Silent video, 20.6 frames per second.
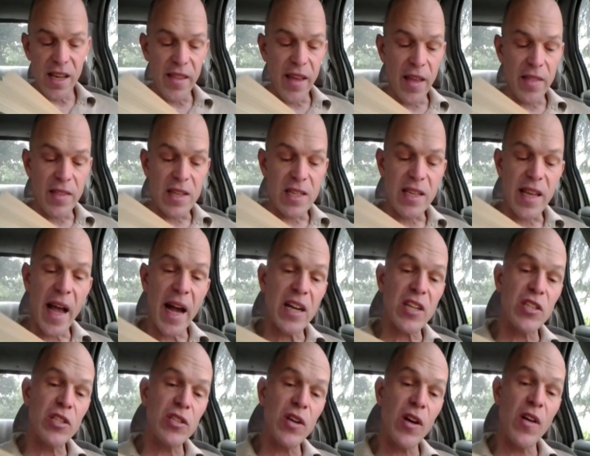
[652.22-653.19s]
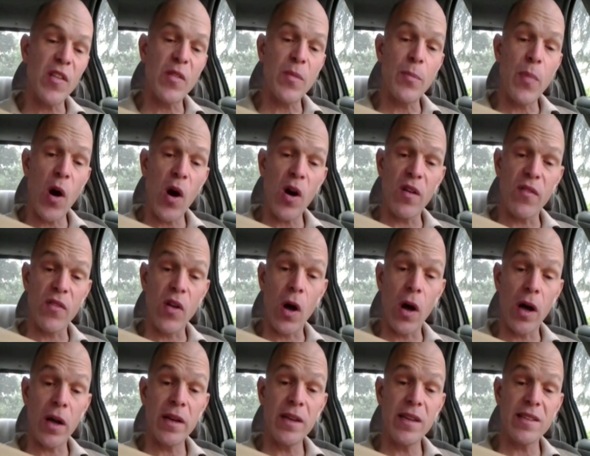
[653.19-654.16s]
I say that this action on the
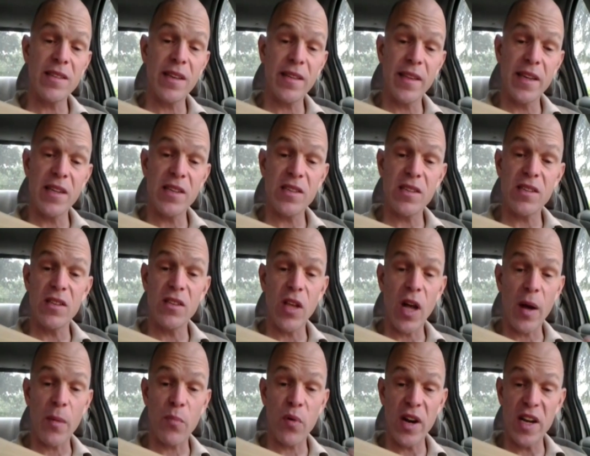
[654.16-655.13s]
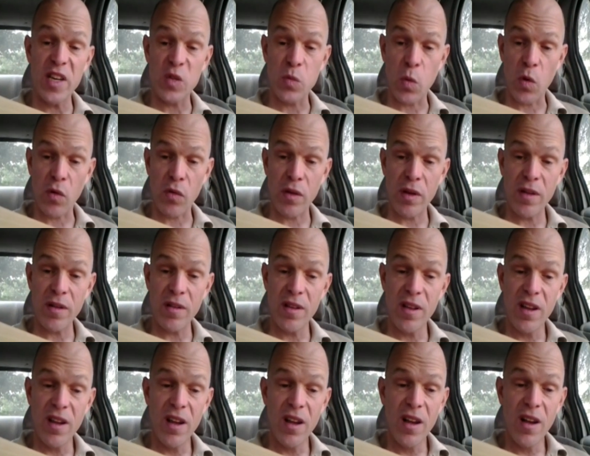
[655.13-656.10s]
part of God is at least not
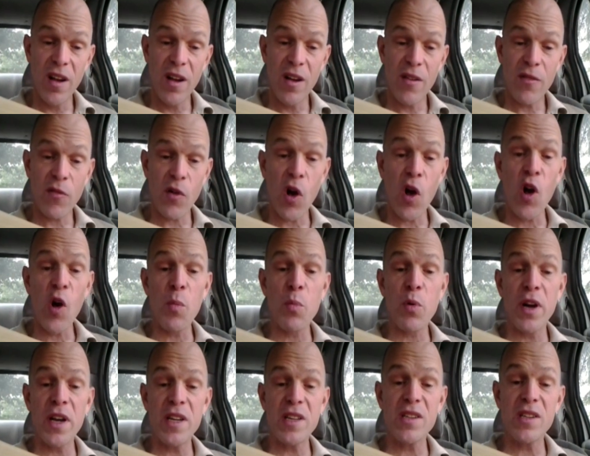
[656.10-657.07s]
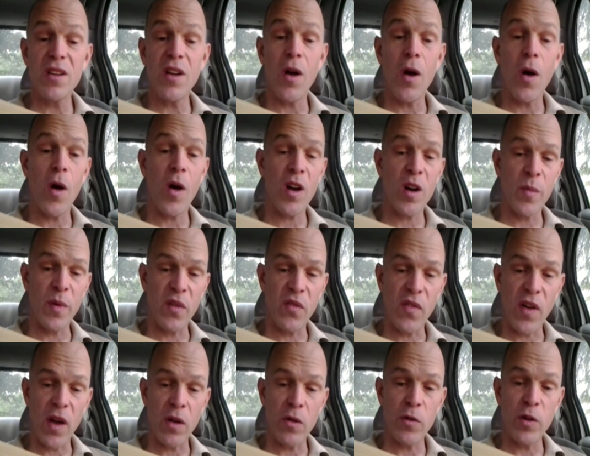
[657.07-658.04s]
praiseworthy, for all praise
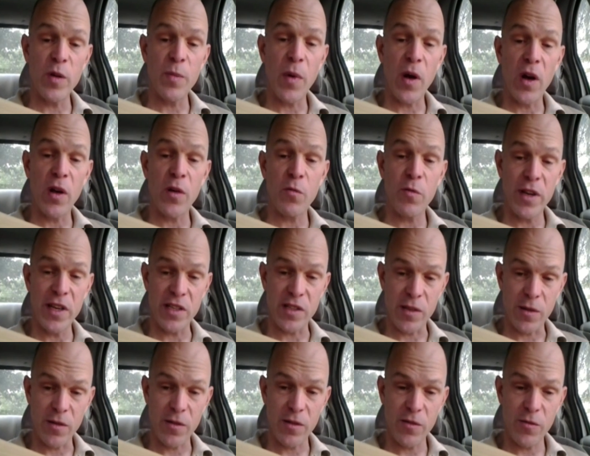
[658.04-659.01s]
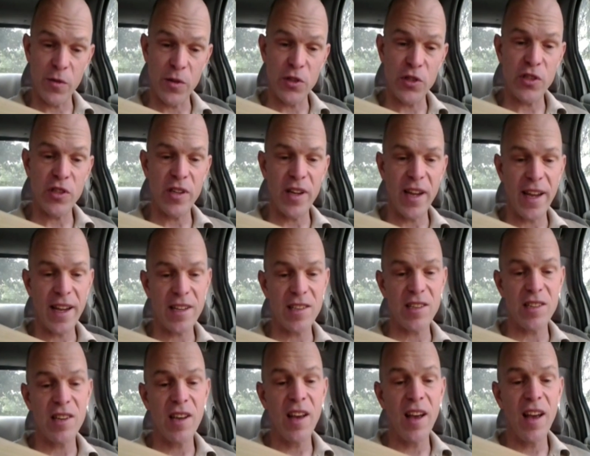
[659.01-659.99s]
ought to be founded upon reason,
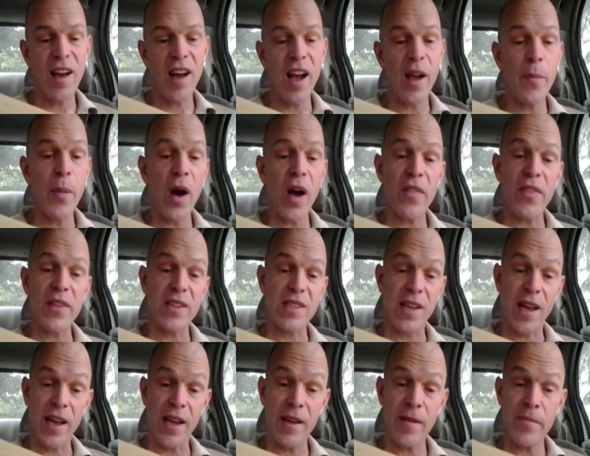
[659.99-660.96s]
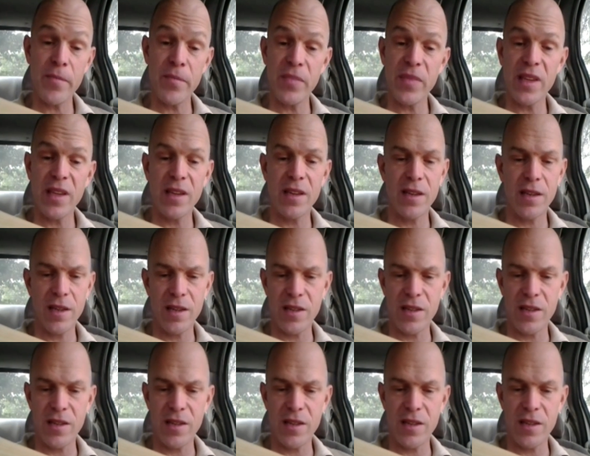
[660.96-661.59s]
which ex hypothesi